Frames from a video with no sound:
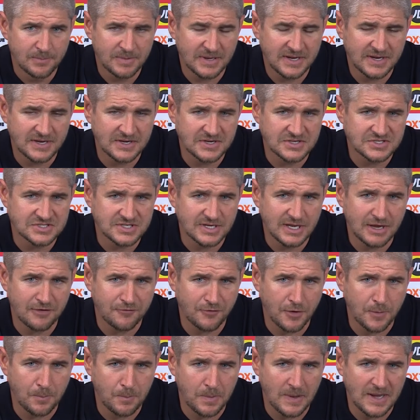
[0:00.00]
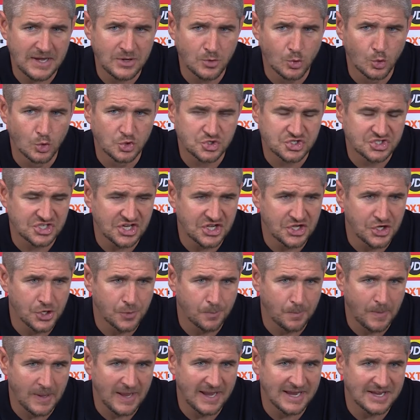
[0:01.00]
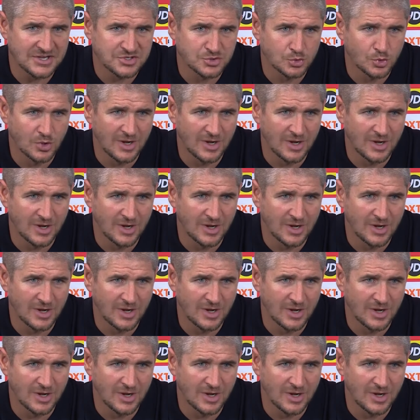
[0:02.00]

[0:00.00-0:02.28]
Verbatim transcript: because if I played all senior players,